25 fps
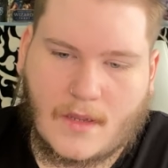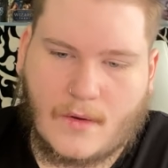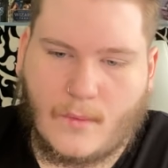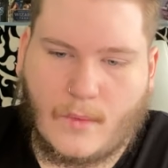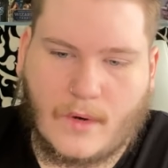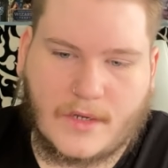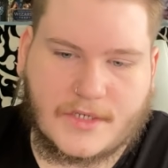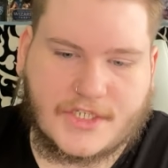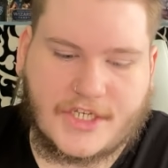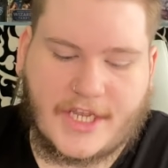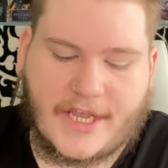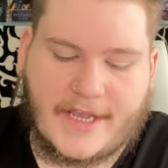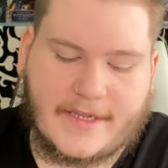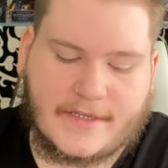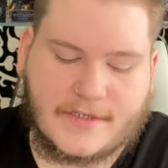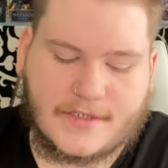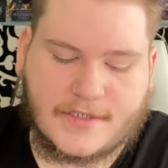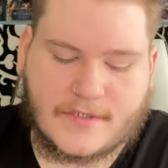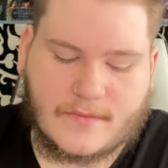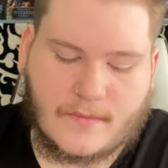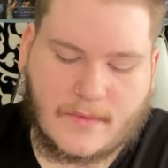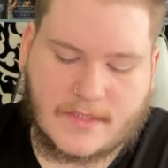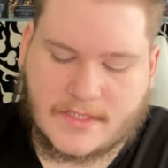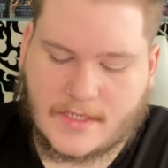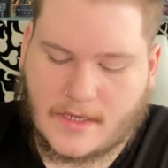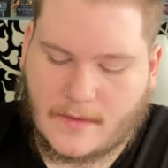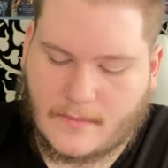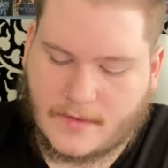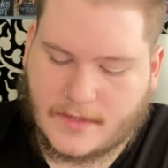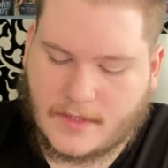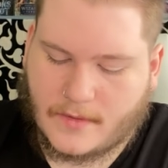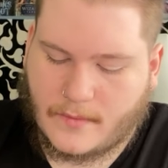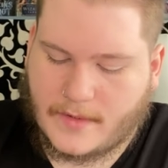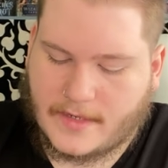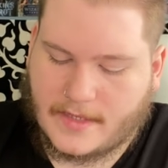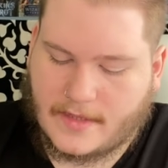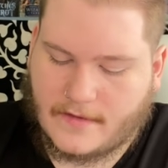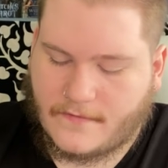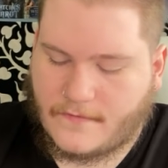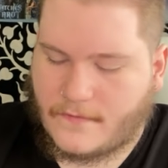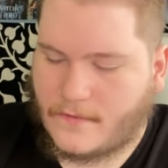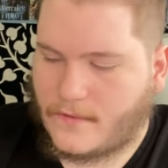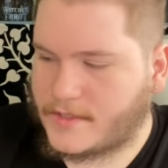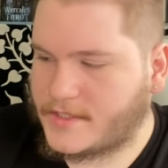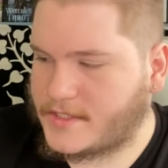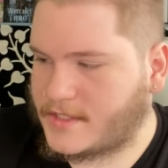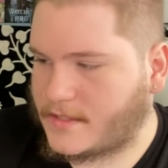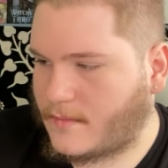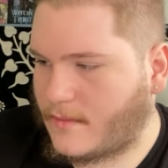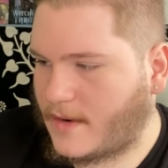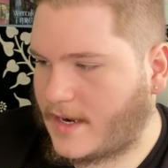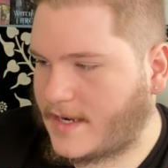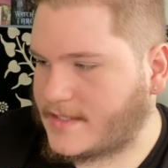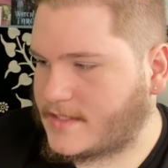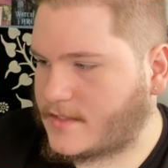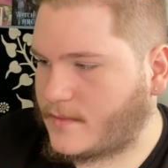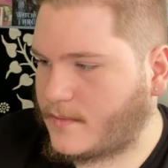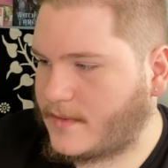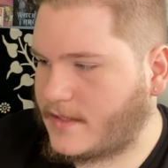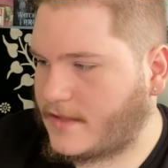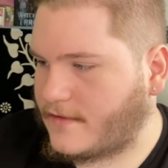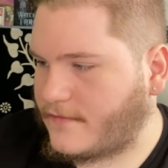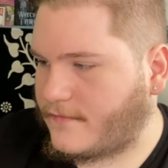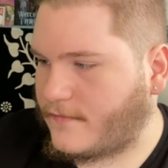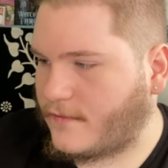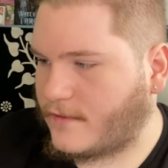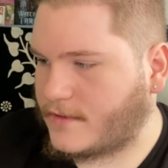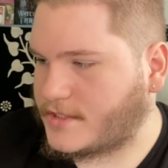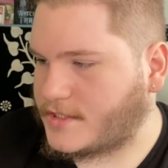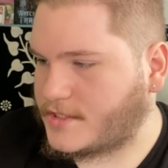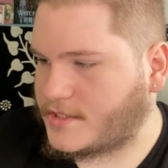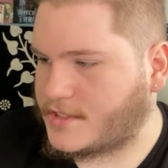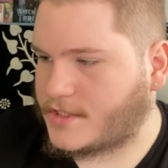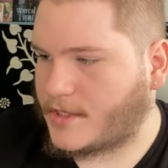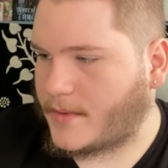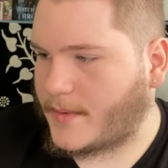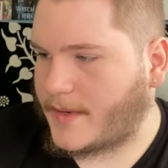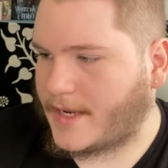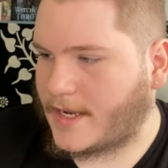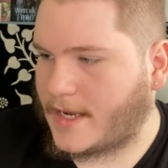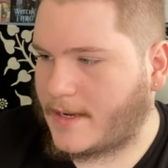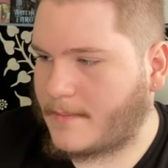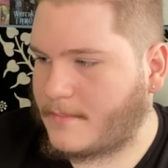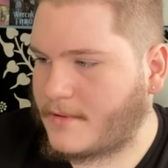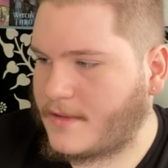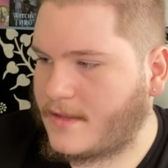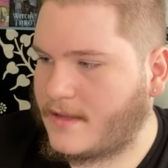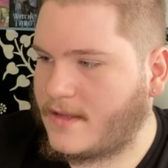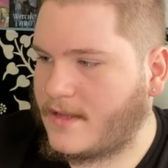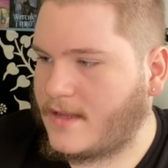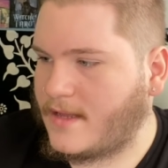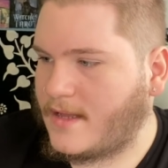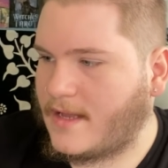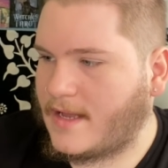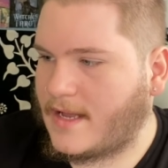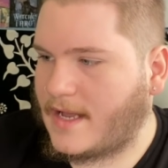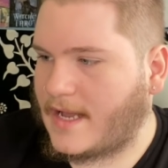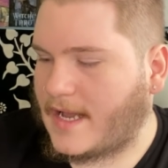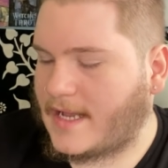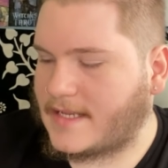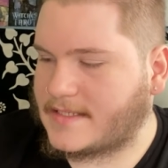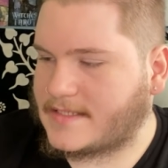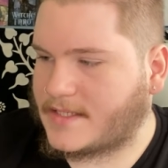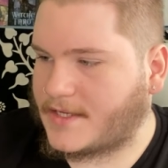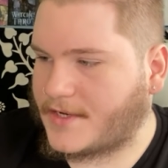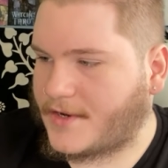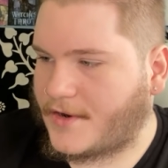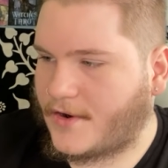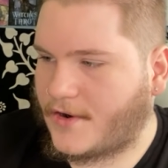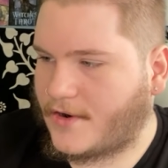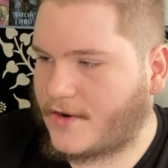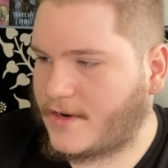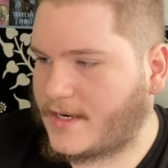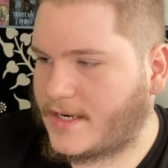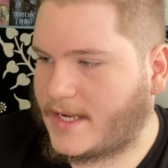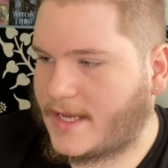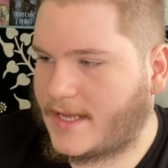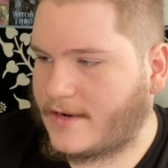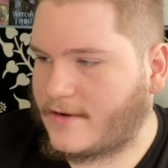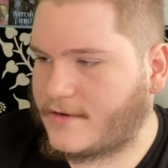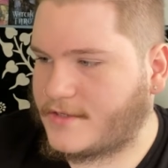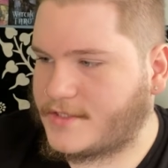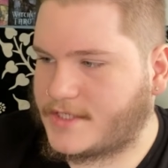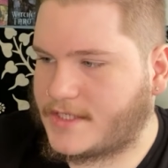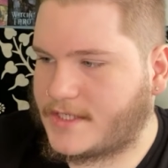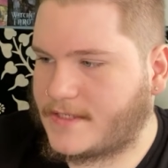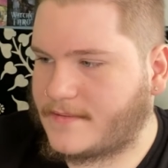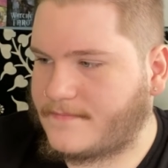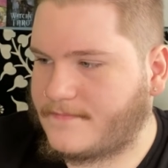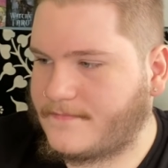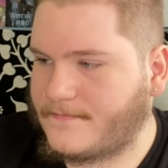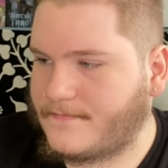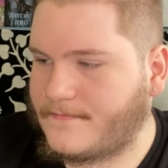What changed? What's up with the Wheel of Fortune? Why is the Wheel of Fortune showing up as the current energy?